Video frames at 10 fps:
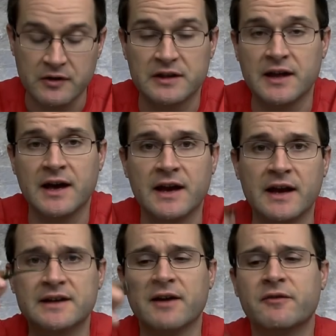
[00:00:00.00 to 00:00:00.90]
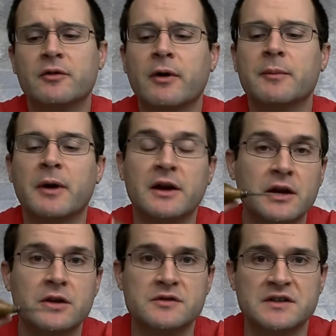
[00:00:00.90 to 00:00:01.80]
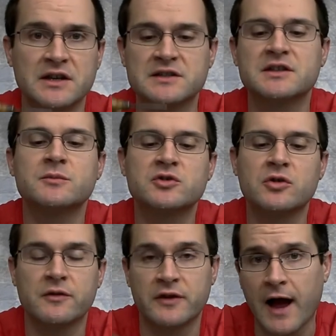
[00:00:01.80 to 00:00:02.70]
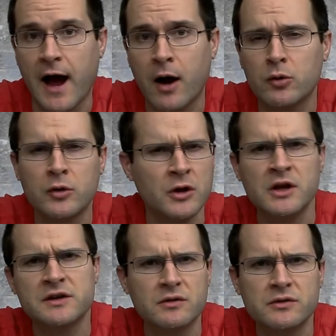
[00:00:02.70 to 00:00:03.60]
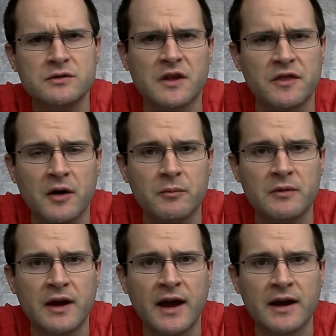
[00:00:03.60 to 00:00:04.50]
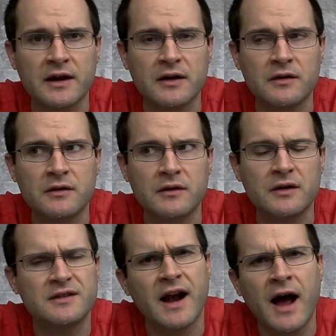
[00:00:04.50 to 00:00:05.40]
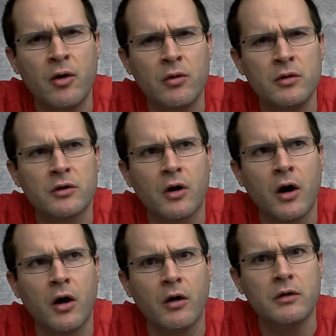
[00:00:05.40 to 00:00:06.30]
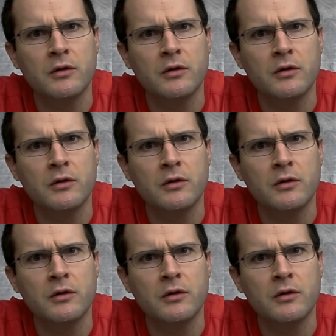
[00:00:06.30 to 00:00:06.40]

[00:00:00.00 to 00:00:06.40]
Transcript: like that. And I definitely recommend using some sort of an owl. Don't use a thumbtack. Is it owl or all?